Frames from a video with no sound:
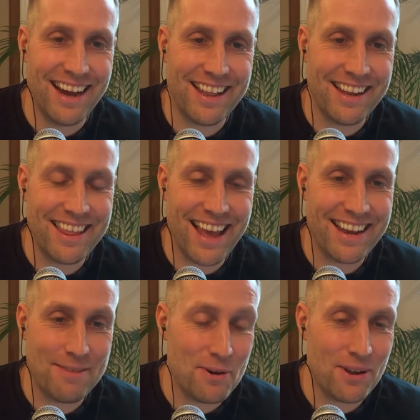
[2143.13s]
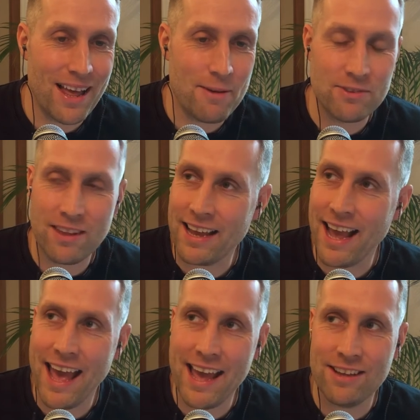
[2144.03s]
And then at the end, he put a line which was like,
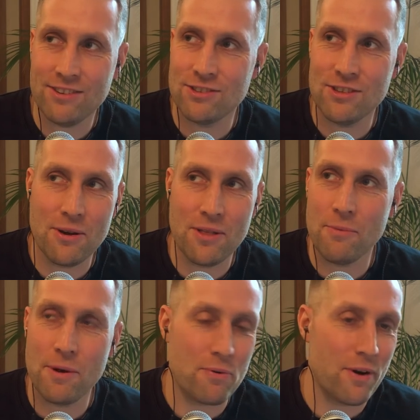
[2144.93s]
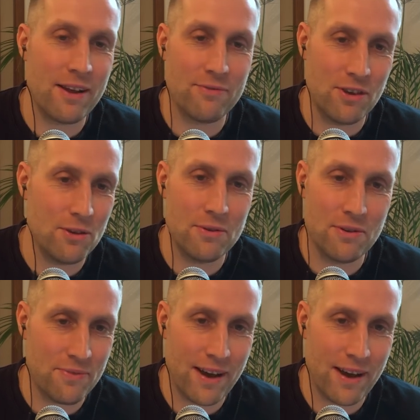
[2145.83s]
hey, just know that we're praying for you and your